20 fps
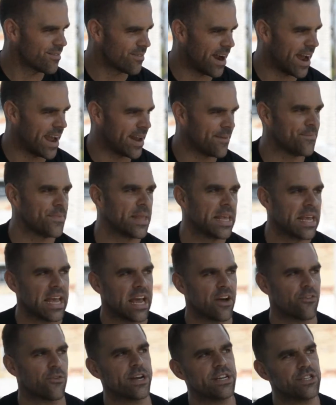right?
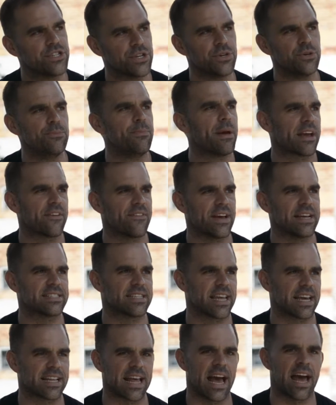If we do big events
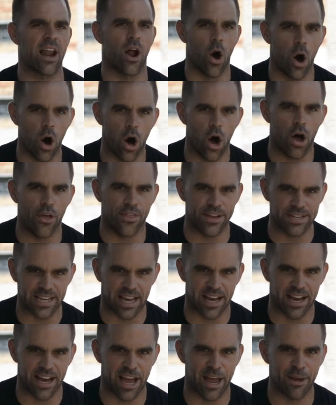like that all the
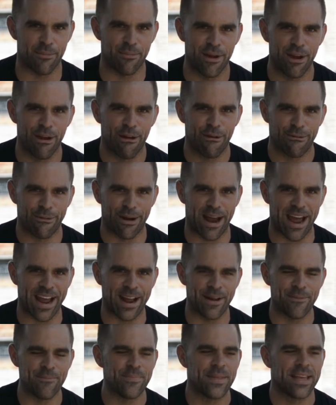time,
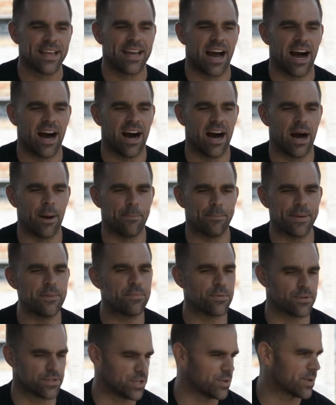right?
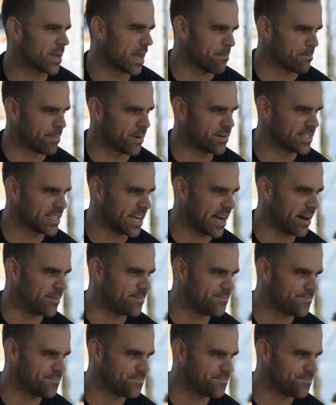People do get burnt out,